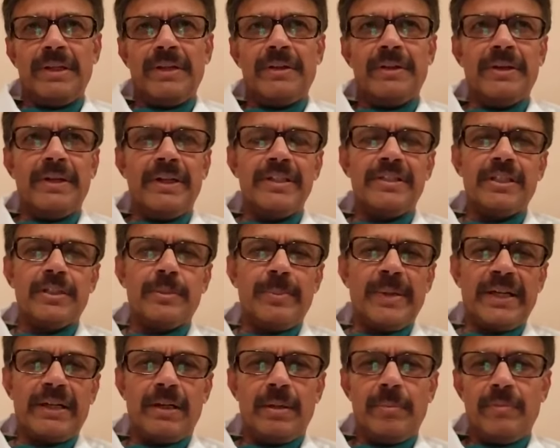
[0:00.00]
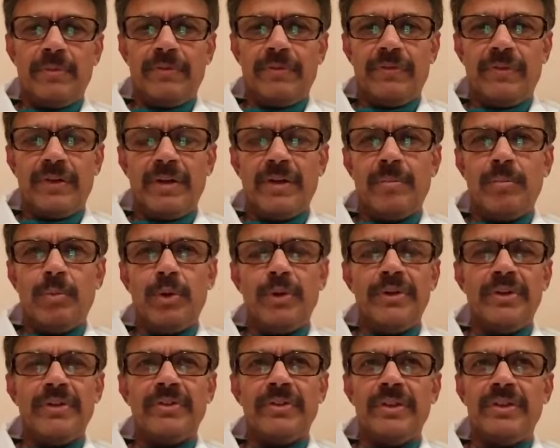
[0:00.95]
It's a spectrum of bone
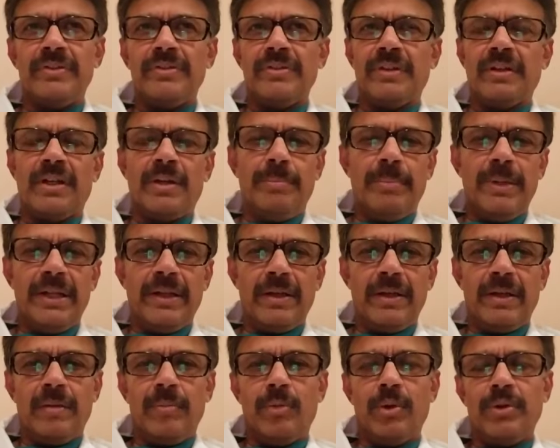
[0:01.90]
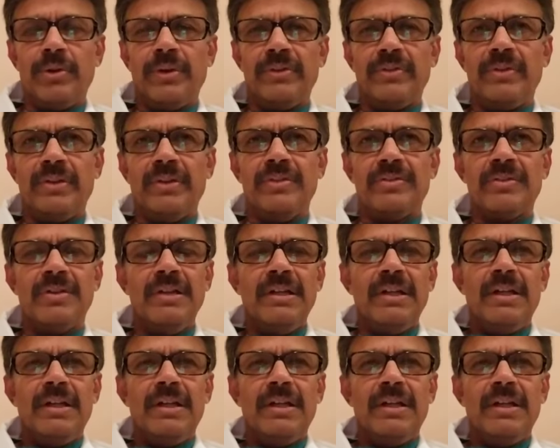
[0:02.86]
disease, crippling bone disease.